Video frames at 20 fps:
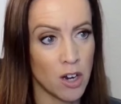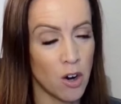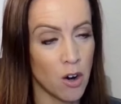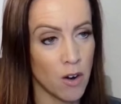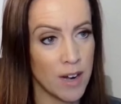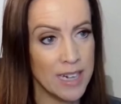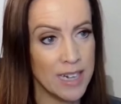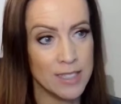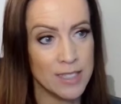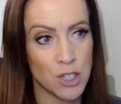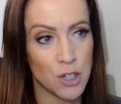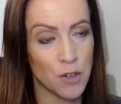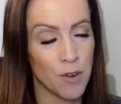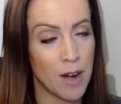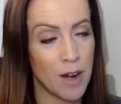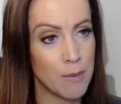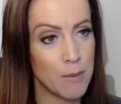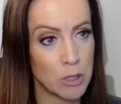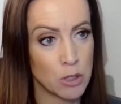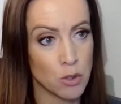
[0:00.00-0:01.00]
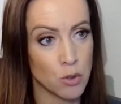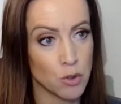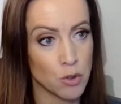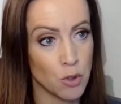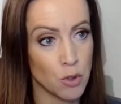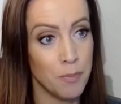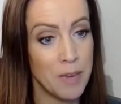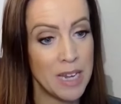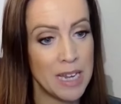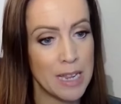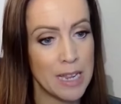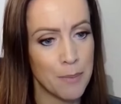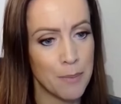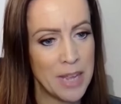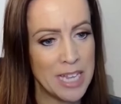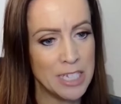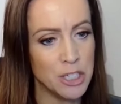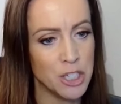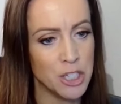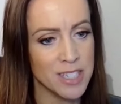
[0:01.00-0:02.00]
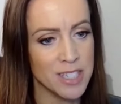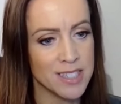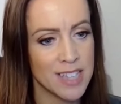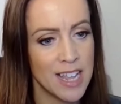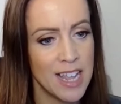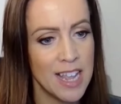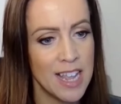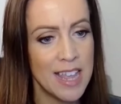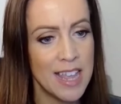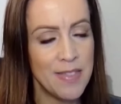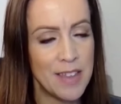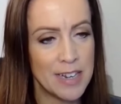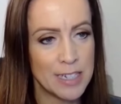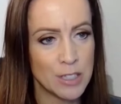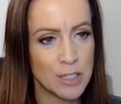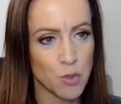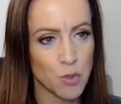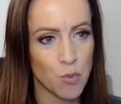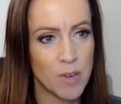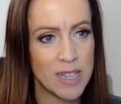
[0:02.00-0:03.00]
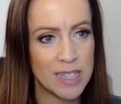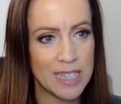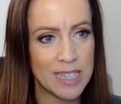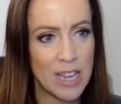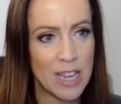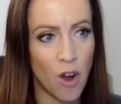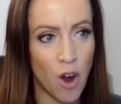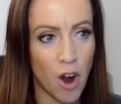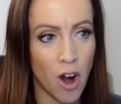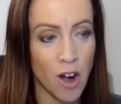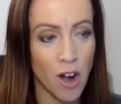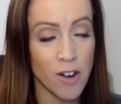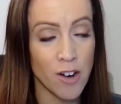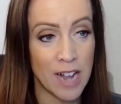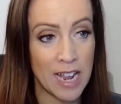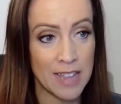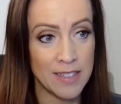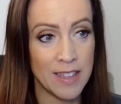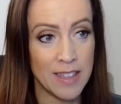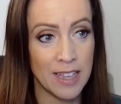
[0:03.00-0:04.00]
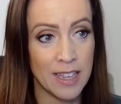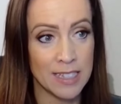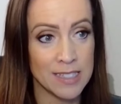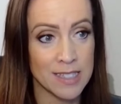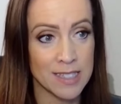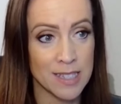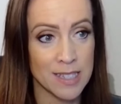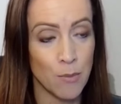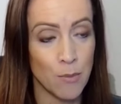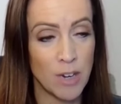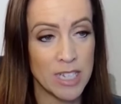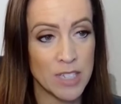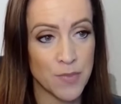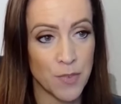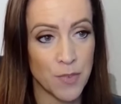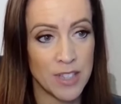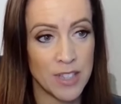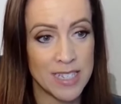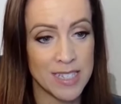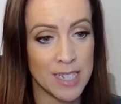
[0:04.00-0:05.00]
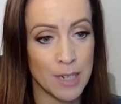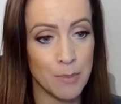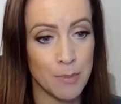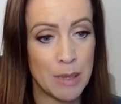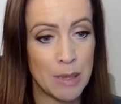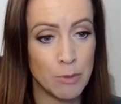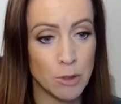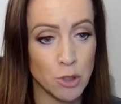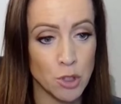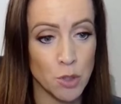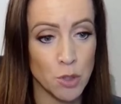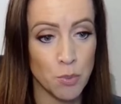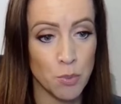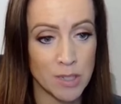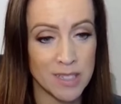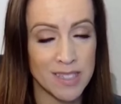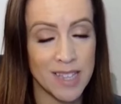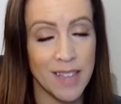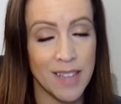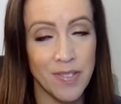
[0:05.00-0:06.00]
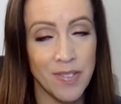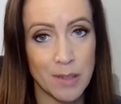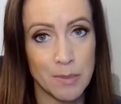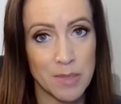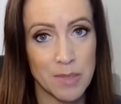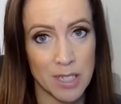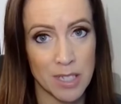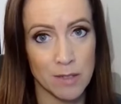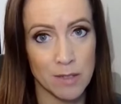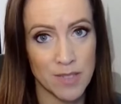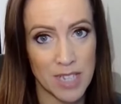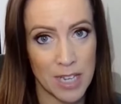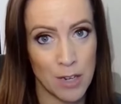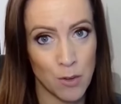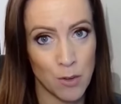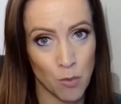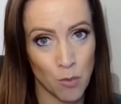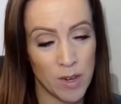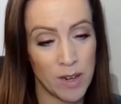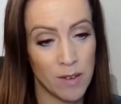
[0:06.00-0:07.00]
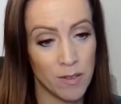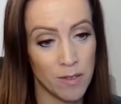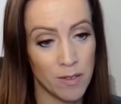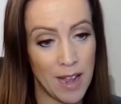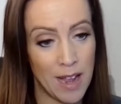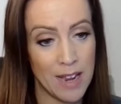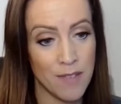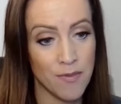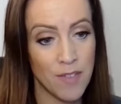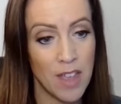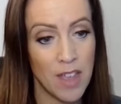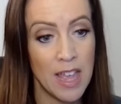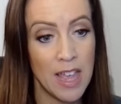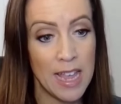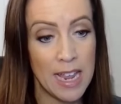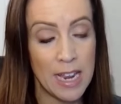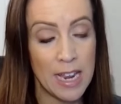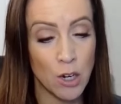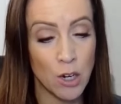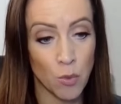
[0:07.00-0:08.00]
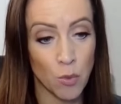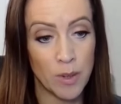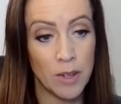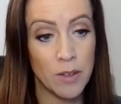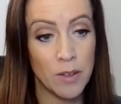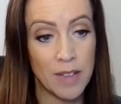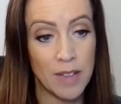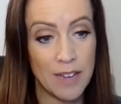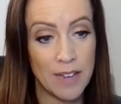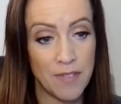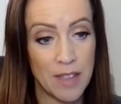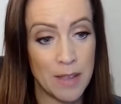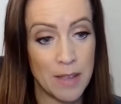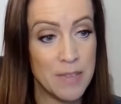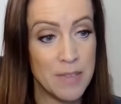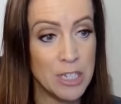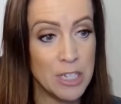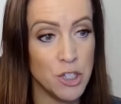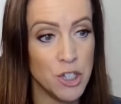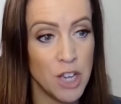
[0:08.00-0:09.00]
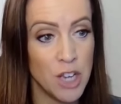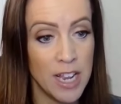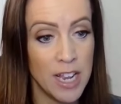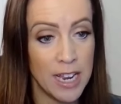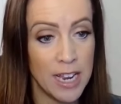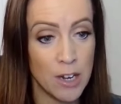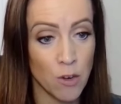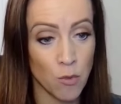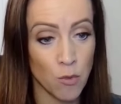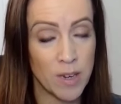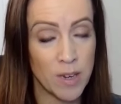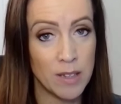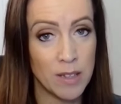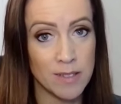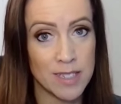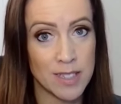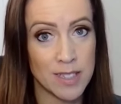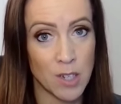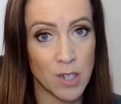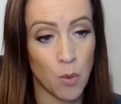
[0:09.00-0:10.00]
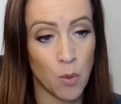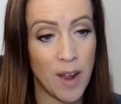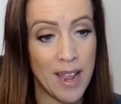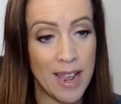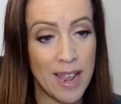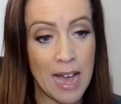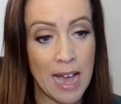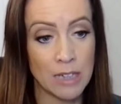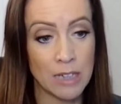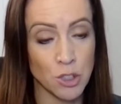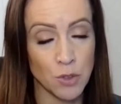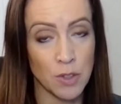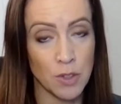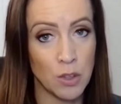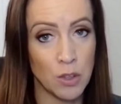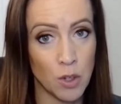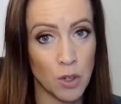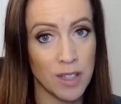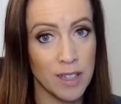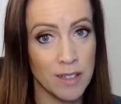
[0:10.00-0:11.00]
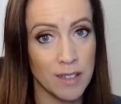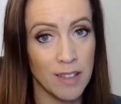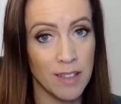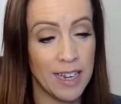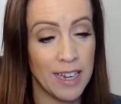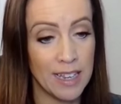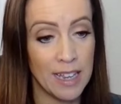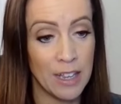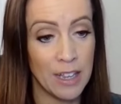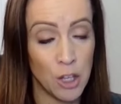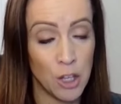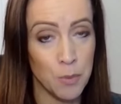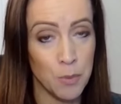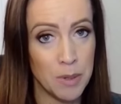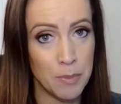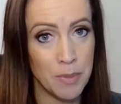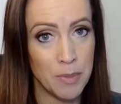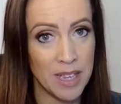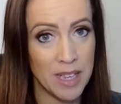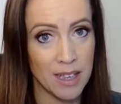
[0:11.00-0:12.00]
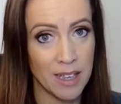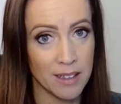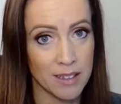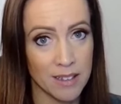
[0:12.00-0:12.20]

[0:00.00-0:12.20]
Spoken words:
Instagram or social media pages, that it's really hard, I think, in some ways for these young people to present themselves in real life, in a real life image, in a realistic way, actually looking like a human being.